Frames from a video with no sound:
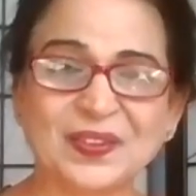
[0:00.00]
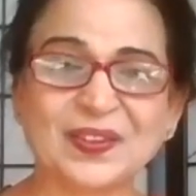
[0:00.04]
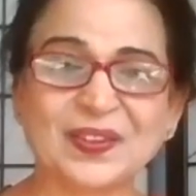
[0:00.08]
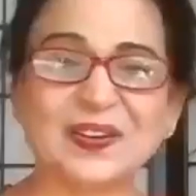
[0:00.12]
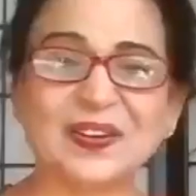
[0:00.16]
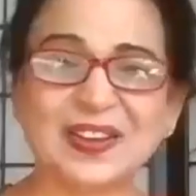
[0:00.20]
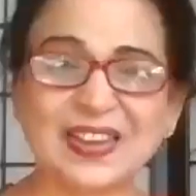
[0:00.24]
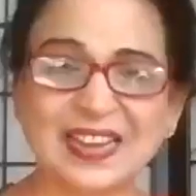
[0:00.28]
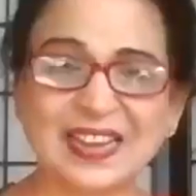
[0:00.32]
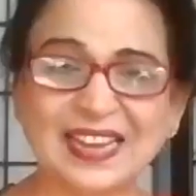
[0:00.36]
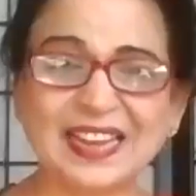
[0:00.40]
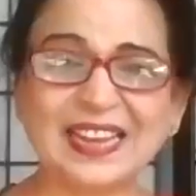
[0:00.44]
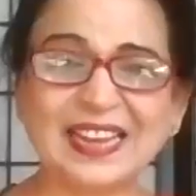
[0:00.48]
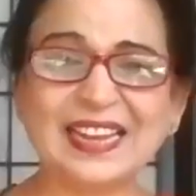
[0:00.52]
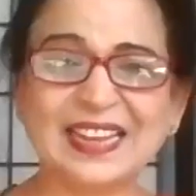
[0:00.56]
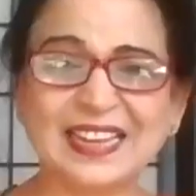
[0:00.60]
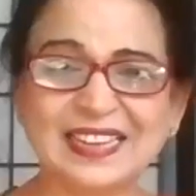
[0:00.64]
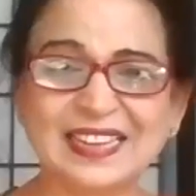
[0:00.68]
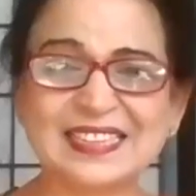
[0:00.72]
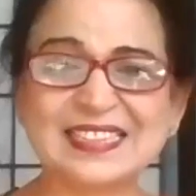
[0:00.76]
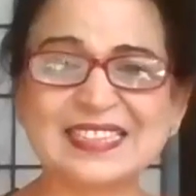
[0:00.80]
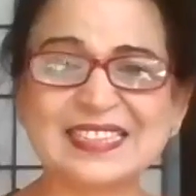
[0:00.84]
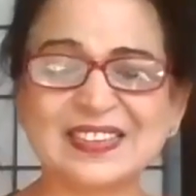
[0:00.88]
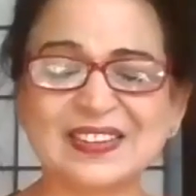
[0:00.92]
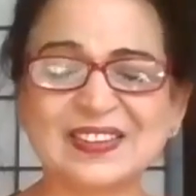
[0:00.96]
Okay?
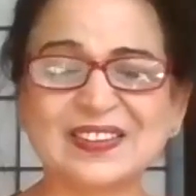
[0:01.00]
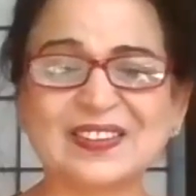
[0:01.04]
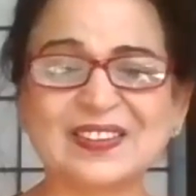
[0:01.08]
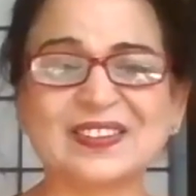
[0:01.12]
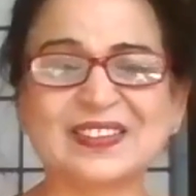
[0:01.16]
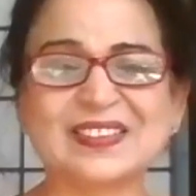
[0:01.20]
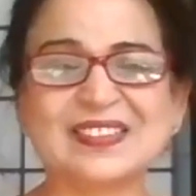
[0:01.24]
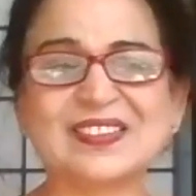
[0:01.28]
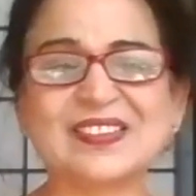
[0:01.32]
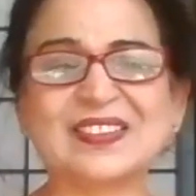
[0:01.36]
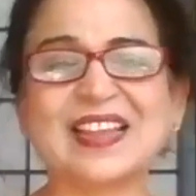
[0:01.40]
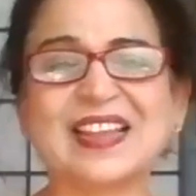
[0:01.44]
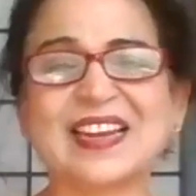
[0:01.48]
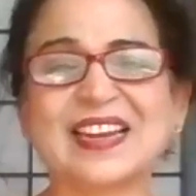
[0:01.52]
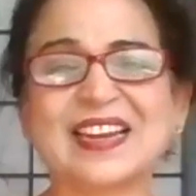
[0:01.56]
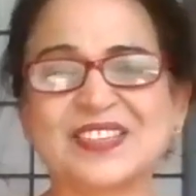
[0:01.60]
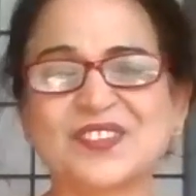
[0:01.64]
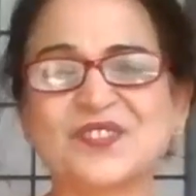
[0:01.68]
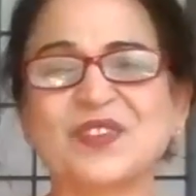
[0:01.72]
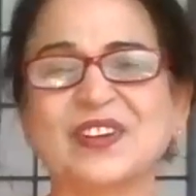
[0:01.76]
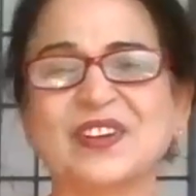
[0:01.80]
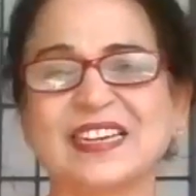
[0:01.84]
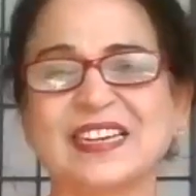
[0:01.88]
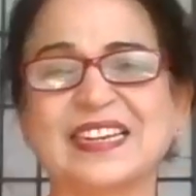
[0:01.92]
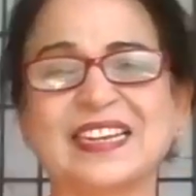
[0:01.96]
So thank so you.
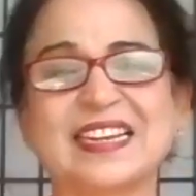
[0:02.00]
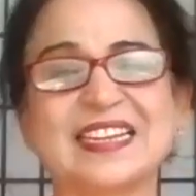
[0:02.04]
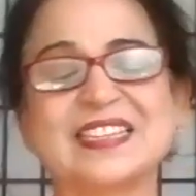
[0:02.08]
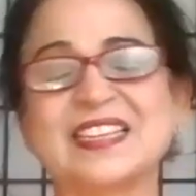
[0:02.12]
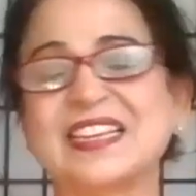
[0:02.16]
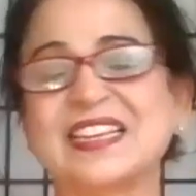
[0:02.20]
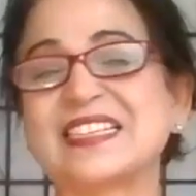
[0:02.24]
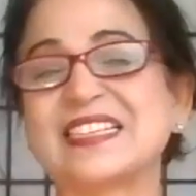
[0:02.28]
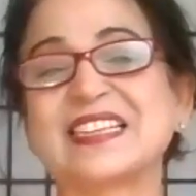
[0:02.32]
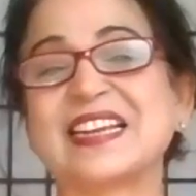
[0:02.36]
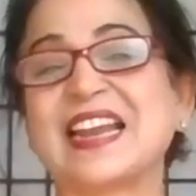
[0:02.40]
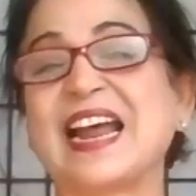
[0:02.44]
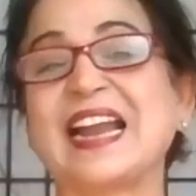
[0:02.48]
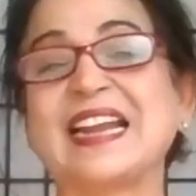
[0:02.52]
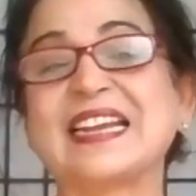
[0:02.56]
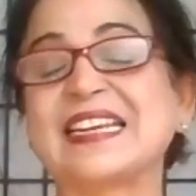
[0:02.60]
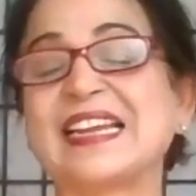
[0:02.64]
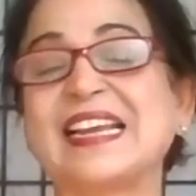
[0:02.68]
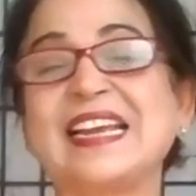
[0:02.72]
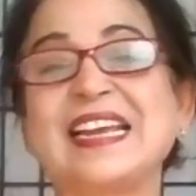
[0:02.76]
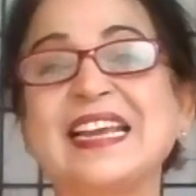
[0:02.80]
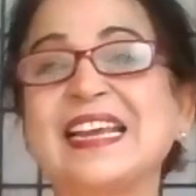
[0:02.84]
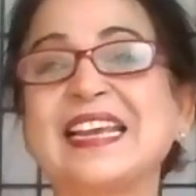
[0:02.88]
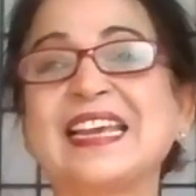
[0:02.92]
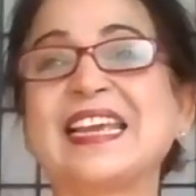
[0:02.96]
He's not
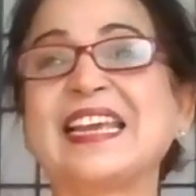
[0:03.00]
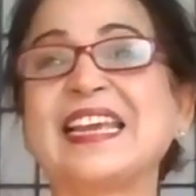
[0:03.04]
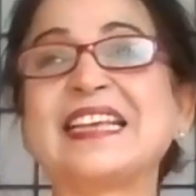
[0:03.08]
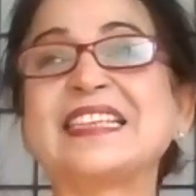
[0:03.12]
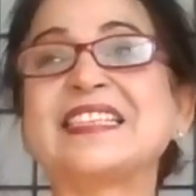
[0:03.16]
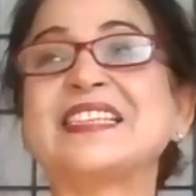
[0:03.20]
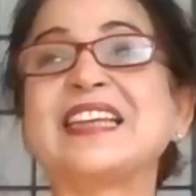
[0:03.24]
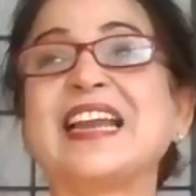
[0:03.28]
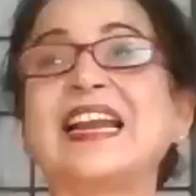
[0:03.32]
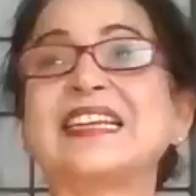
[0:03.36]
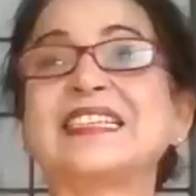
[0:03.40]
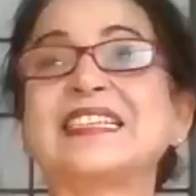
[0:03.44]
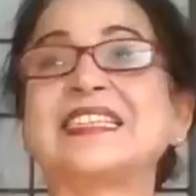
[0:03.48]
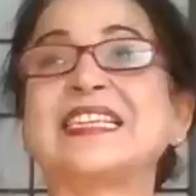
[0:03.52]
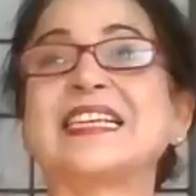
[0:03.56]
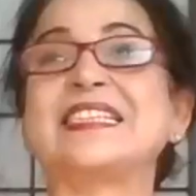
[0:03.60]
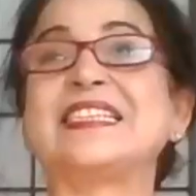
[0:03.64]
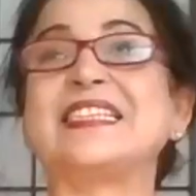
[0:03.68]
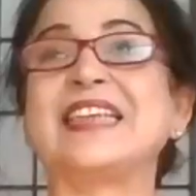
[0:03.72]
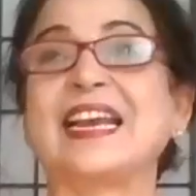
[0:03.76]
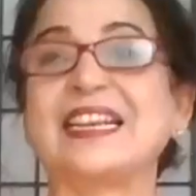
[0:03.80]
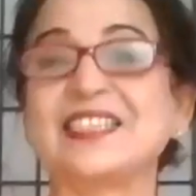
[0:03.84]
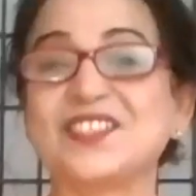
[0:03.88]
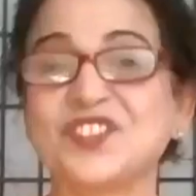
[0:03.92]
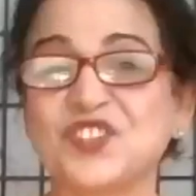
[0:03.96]
he's not
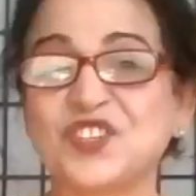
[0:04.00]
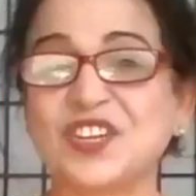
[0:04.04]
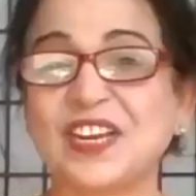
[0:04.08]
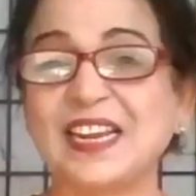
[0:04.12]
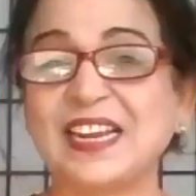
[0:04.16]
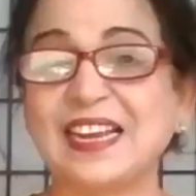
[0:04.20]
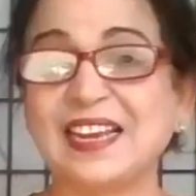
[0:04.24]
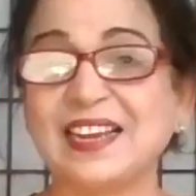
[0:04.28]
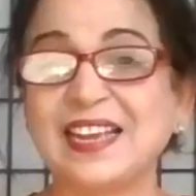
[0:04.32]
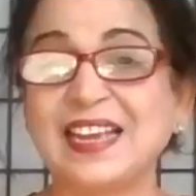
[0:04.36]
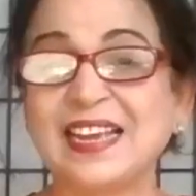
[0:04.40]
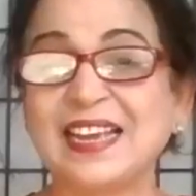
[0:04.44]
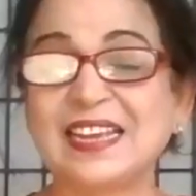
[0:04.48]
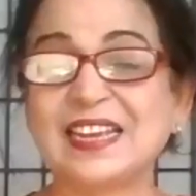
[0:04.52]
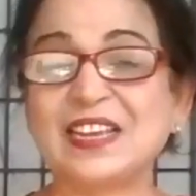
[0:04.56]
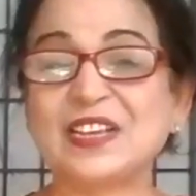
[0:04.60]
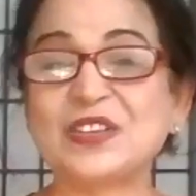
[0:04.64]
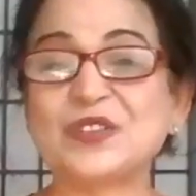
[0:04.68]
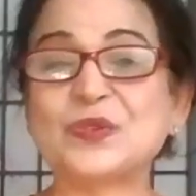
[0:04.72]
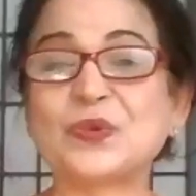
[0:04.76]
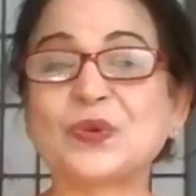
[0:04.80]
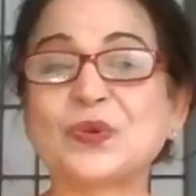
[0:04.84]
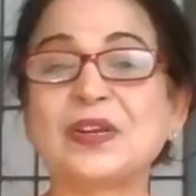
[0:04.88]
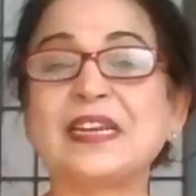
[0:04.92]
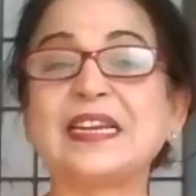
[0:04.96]
suggesting,
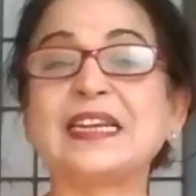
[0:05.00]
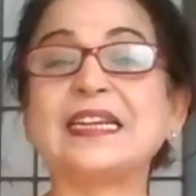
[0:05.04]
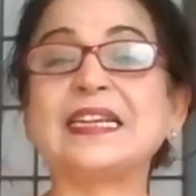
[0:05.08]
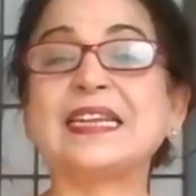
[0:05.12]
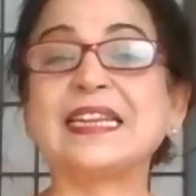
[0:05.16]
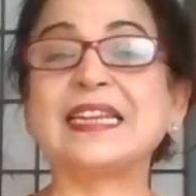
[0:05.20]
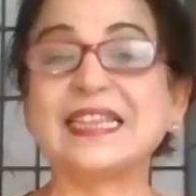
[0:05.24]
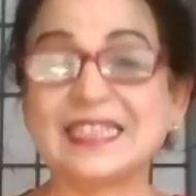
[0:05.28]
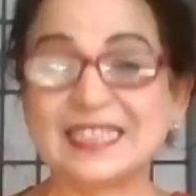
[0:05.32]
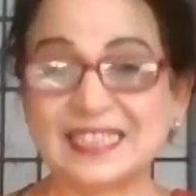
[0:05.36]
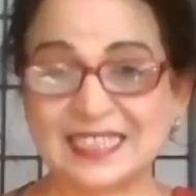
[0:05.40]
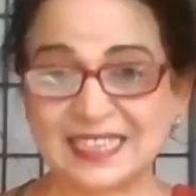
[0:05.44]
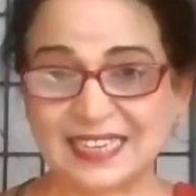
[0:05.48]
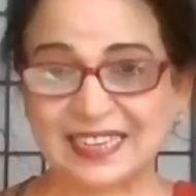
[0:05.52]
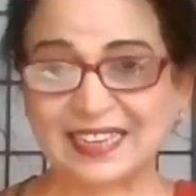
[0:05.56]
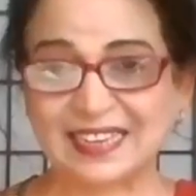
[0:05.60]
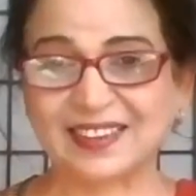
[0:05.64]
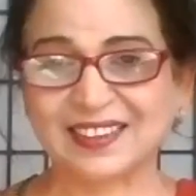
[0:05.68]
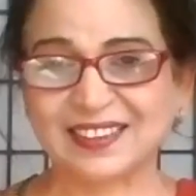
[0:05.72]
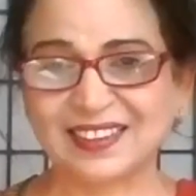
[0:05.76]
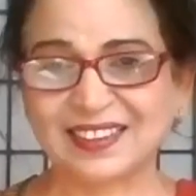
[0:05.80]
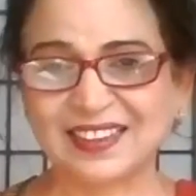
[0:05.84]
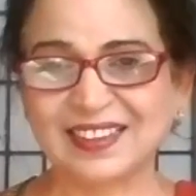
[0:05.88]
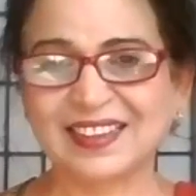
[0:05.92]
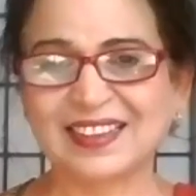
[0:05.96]
he's only teasing.